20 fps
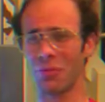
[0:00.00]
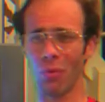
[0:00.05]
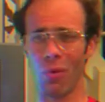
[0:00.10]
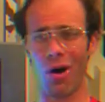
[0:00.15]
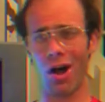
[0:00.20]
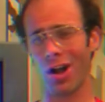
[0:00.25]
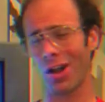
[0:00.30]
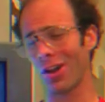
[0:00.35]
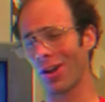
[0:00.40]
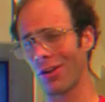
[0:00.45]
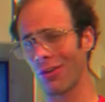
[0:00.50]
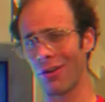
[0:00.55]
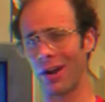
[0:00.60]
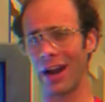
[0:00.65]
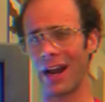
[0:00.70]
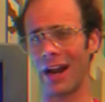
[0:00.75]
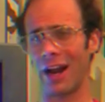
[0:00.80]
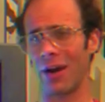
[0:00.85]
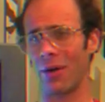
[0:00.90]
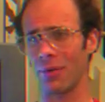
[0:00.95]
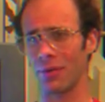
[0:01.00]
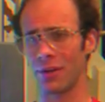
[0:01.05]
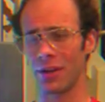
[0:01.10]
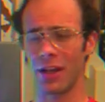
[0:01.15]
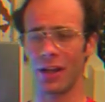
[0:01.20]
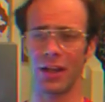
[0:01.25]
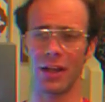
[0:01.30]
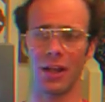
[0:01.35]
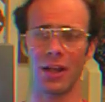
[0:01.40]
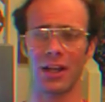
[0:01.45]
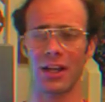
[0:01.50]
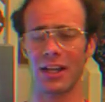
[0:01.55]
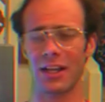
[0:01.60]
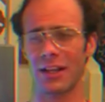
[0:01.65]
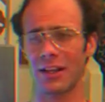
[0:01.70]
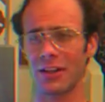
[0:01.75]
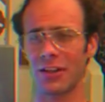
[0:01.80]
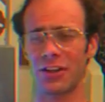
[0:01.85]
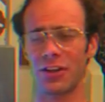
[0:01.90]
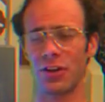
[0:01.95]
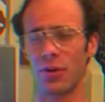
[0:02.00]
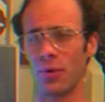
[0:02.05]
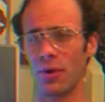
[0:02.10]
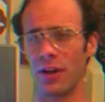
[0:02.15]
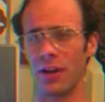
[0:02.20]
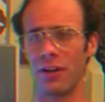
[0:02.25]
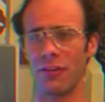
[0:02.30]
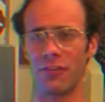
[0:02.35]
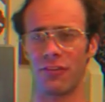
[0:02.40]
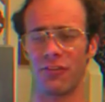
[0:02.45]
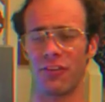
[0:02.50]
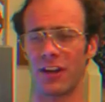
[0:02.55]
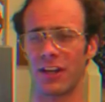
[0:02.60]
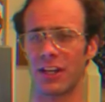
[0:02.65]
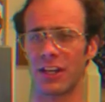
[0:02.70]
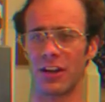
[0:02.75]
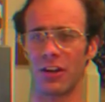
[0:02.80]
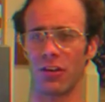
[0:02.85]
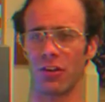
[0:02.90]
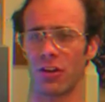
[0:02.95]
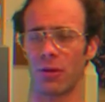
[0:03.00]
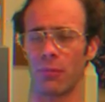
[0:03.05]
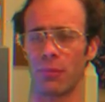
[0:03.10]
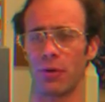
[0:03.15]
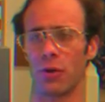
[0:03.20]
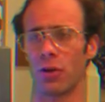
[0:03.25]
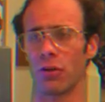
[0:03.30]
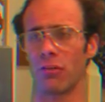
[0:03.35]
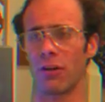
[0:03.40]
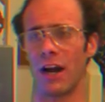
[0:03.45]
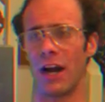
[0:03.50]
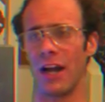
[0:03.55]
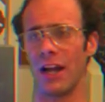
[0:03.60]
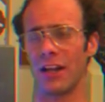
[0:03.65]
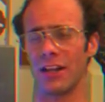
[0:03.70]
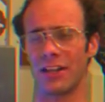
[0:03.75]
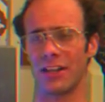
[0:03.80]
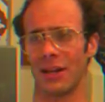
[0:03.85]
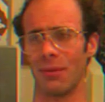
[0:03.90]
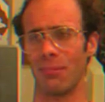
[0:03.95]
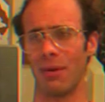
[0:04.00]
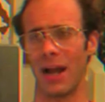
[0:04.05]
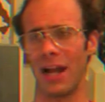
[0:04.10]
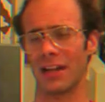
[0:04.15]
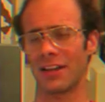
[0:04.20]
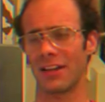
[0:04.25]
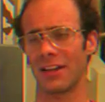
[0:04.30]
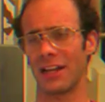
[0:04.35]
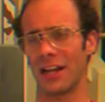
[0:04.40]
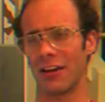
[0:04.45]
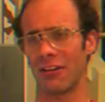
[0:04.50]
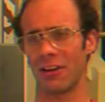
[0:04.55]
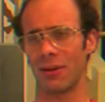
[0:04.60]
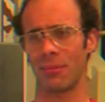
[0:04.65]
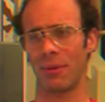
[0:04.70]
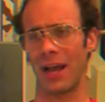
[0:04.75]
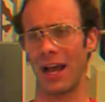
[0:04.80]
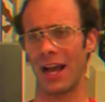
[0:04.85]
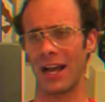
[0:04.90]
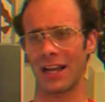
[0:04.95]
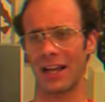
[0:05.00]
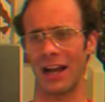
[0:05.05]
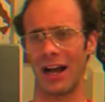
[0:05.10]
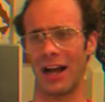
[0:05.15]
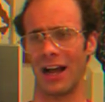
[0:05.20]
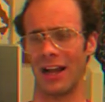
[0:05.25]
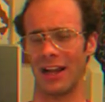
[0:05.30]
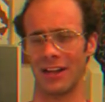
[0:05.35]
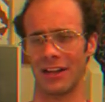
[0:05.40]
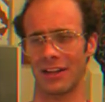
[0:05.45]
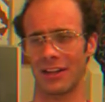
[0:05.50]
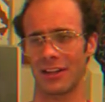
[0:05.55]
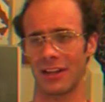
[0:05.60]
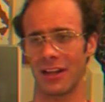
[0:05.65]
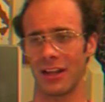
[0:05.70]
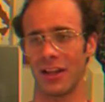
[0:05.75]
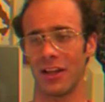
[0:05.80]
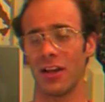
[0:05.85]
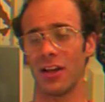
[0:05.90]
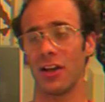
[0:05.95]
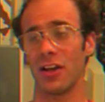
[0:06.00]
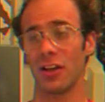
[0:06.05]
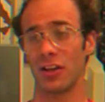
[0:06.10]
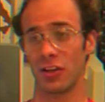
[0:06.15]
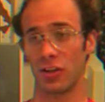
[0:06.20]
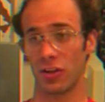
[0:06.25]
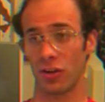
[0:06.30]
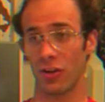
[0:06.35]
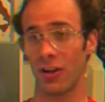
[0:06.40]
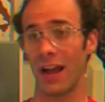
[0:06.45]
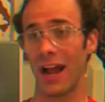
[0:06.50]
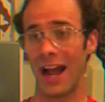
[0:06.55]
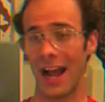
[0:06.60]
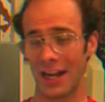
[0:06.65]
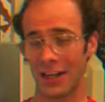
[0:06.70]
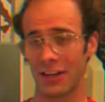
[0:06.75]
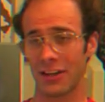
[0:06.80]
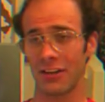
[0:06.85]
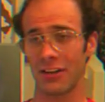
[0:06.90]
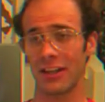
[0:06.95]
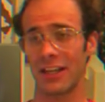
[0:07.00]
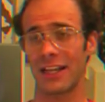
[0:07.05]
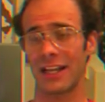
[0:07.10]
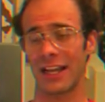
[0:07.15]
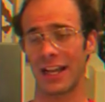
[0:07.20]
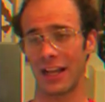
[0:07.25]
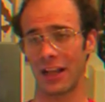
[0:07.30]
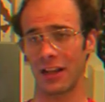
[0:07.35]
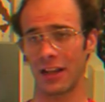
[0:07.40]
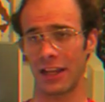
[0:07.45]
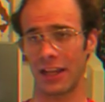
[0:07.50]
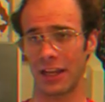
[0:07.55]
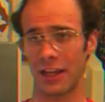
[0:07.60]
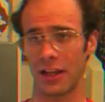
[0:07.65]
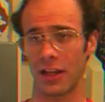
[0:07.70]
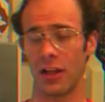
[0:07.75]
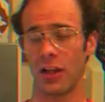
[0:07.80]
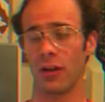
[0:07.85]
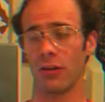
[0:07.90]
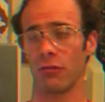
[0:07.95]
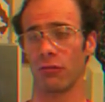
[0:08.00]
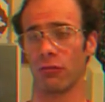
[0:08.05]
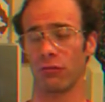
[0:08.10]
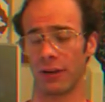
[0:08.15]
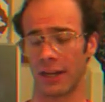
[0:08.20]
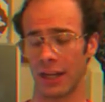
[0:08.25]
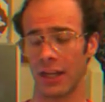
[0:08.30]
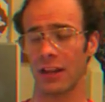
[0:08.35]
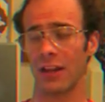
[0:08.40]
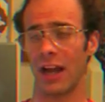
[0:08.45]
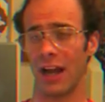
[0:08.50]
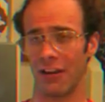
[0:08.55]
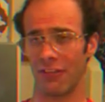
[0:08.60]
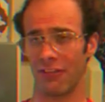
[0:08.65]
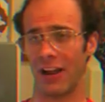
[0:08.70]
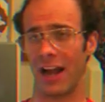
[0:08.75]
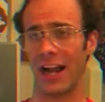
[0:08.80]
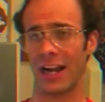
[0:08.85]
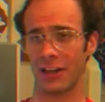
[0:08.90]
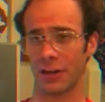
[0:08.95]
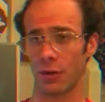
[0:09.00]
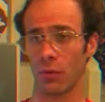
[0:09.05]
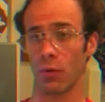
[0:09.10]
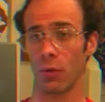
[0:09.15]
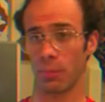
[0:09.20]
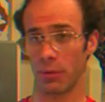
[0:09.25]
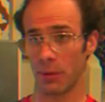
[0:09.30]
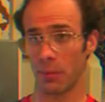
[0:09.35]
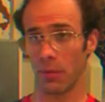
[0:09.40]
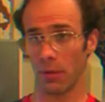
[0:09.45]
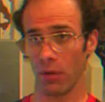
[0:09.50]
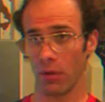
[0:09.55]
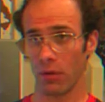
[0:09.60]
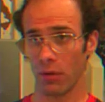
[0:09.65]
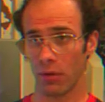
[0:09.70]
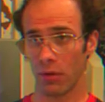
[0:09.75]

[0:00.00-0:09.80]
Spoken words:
walking around shooting fictional computerized imaginary bad guys. You're actually killing real life actual people.